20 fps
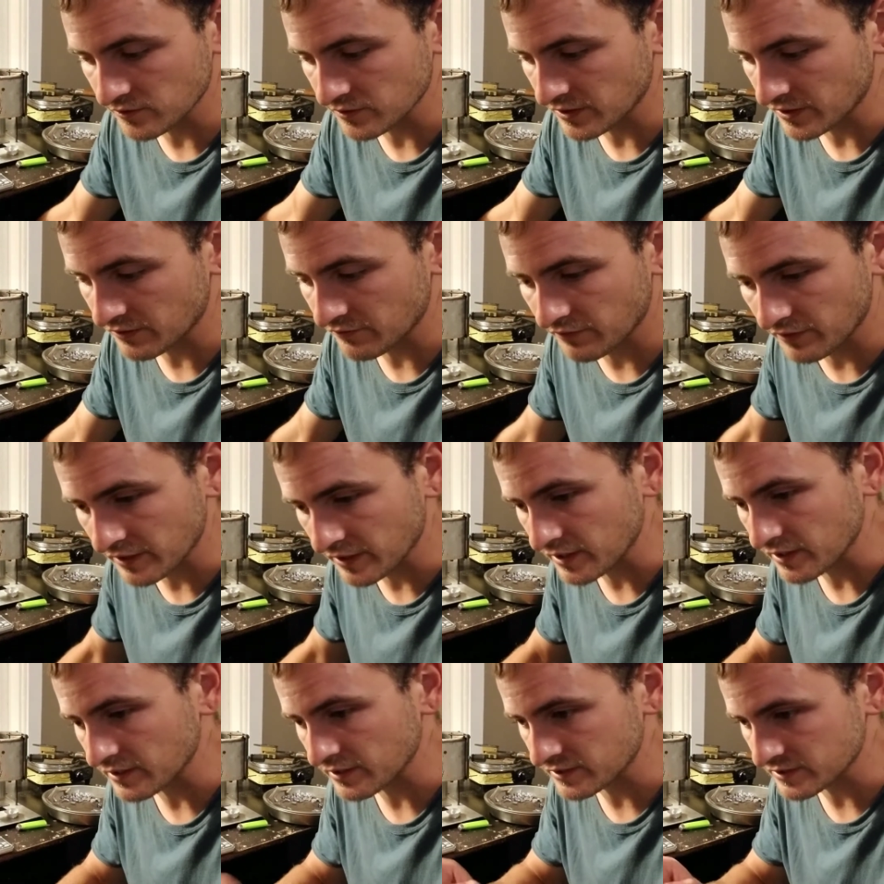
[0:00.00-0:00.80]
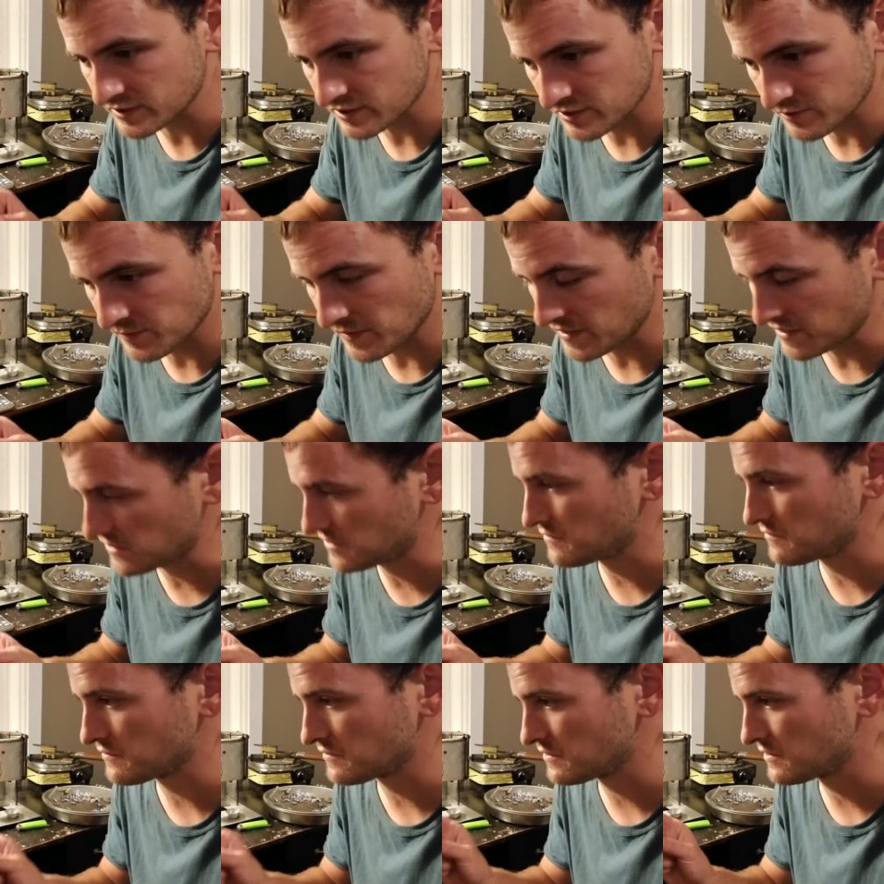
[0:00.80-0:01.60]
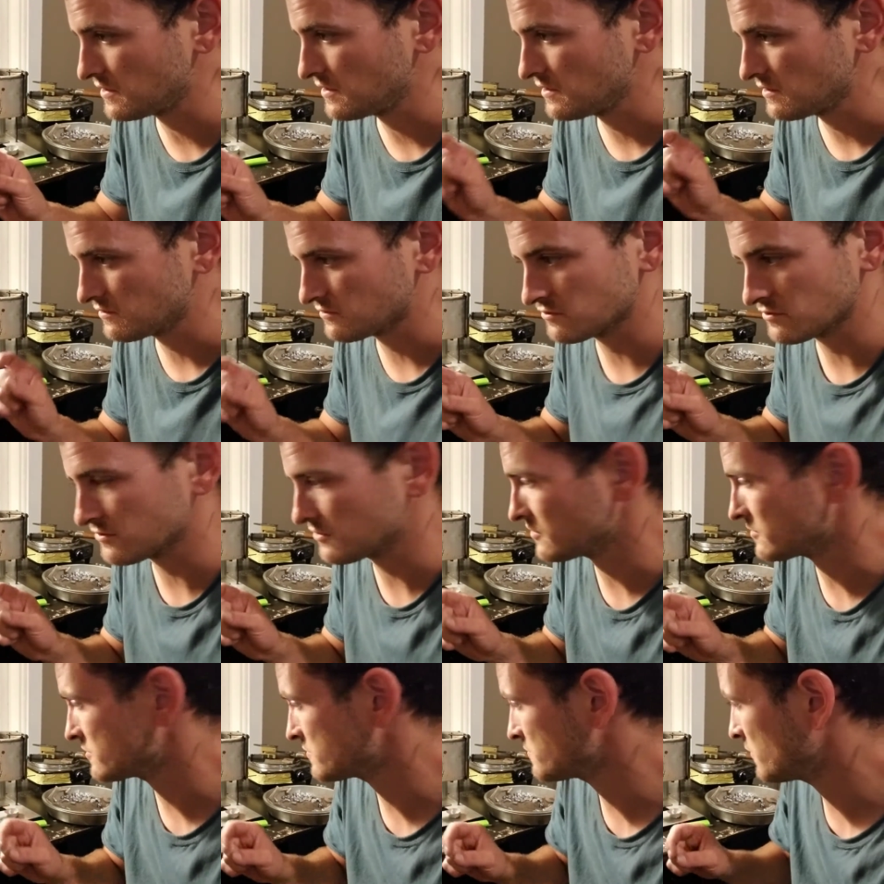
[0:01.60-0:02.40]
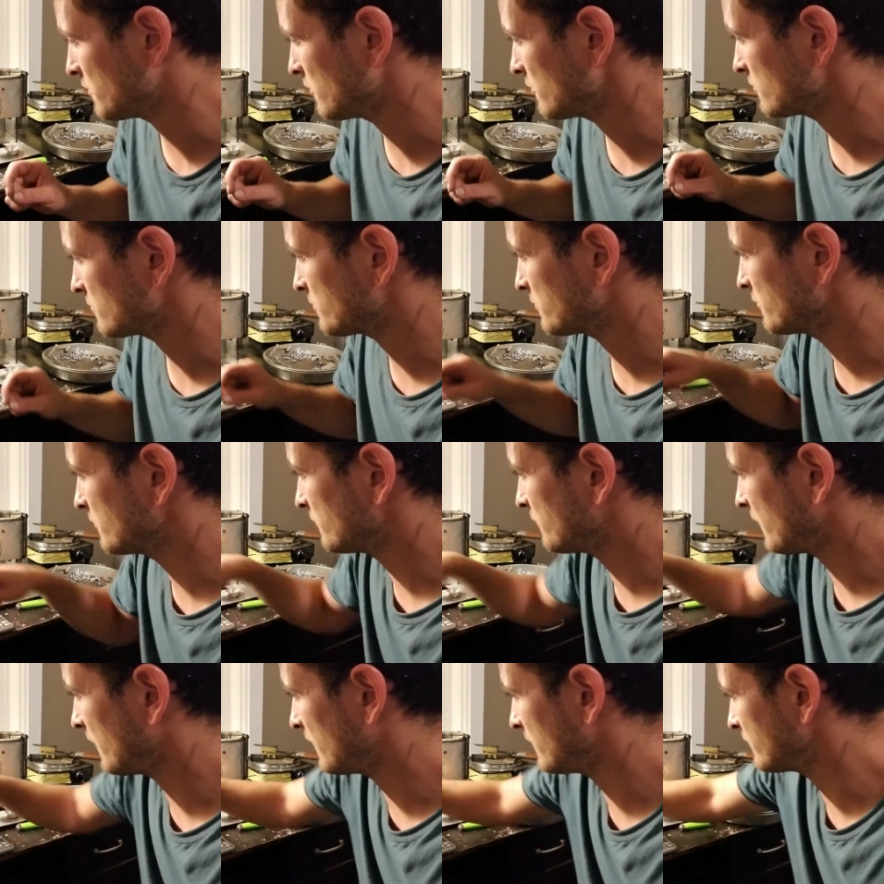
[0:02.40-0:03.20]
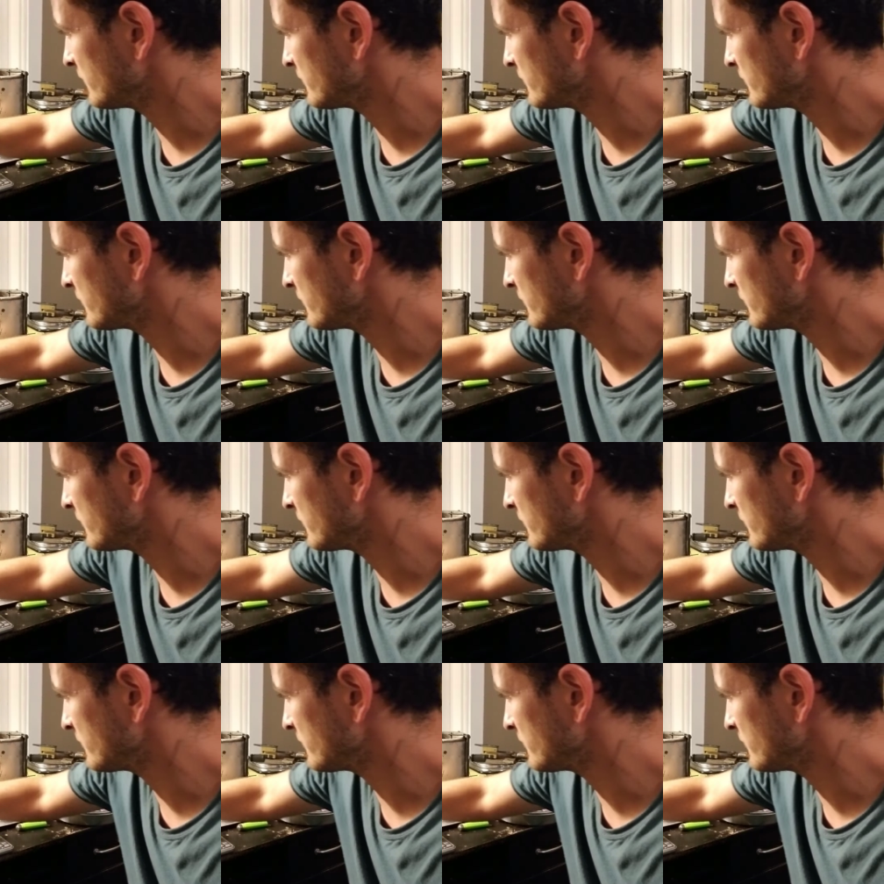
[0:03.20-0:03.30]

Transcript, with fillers: Like if I can get less expansion with, because there's a smaller profile